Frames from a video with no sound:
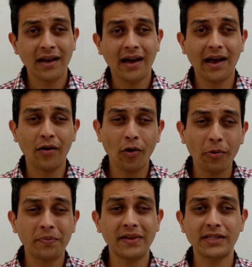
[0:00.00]
I
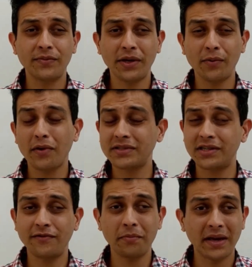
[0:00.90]
hope this video was
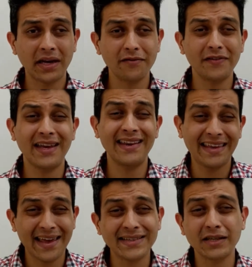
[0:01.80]
informative. In
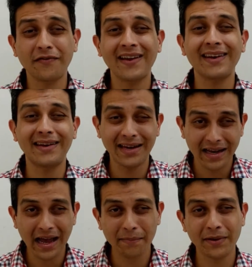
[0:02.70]
case if I did
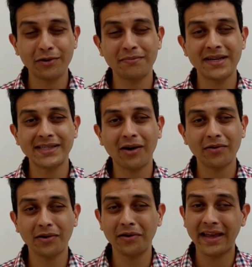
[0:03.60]
happen to miss
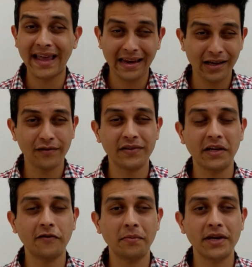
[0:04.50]
out on any of the
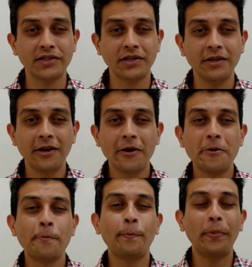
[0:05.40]
information,
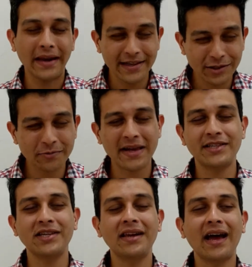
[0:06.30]
please do
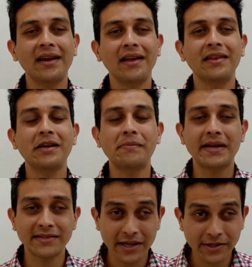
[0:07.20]
mention that in the
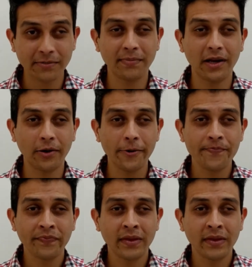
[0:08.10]
comment section below.